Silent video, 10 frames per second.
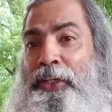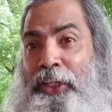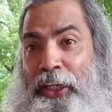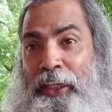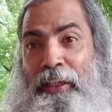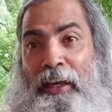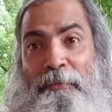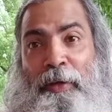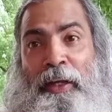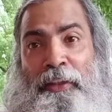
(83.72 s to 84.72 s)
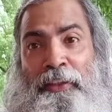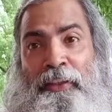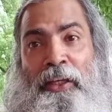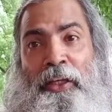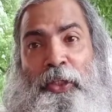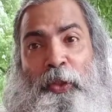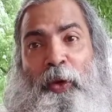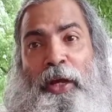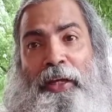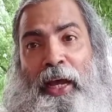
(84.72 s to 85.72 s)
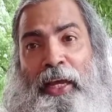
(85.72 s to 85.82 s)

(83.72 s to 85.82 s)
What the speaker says: She gave birth you and